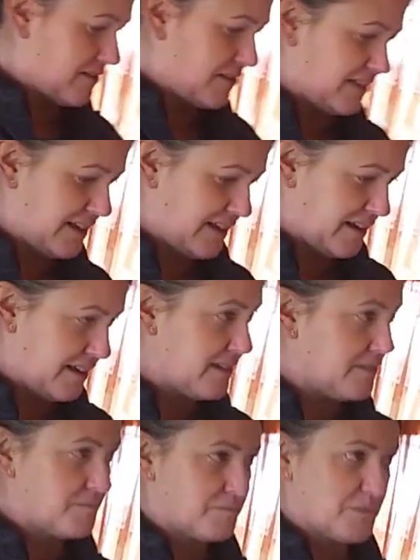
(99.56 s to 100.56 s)
the
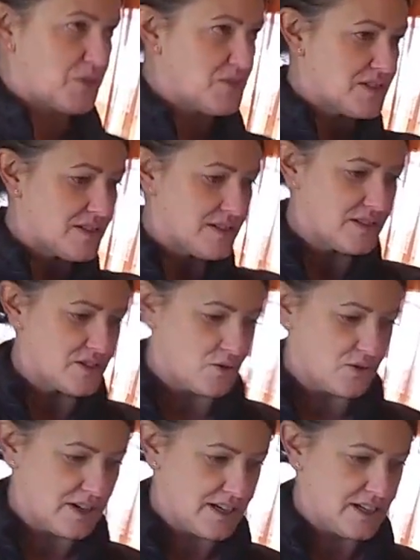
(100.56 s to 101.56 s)
most of the
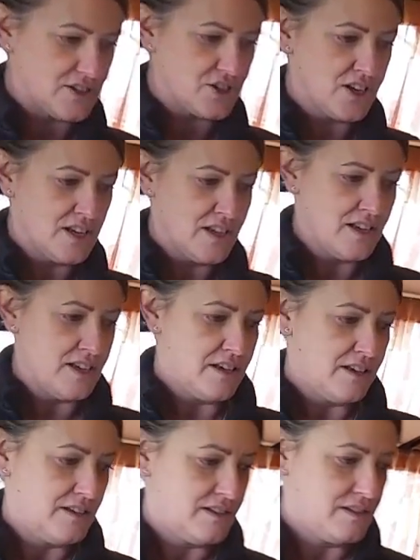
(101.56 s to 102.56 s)
storage,
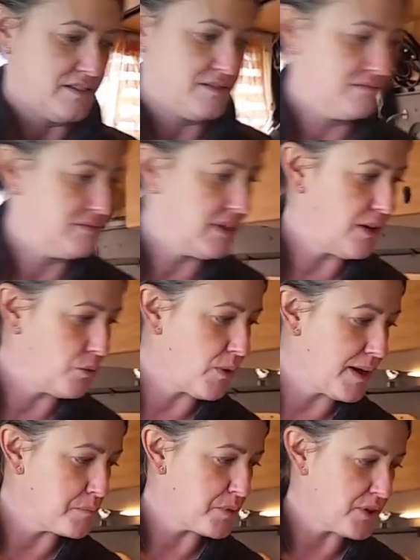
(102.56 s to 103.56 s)
a
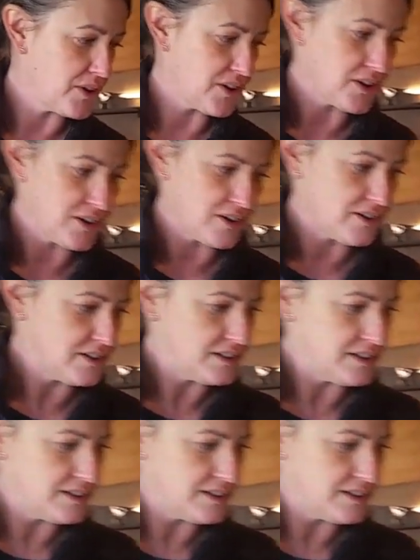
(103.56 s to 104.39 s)
one-burner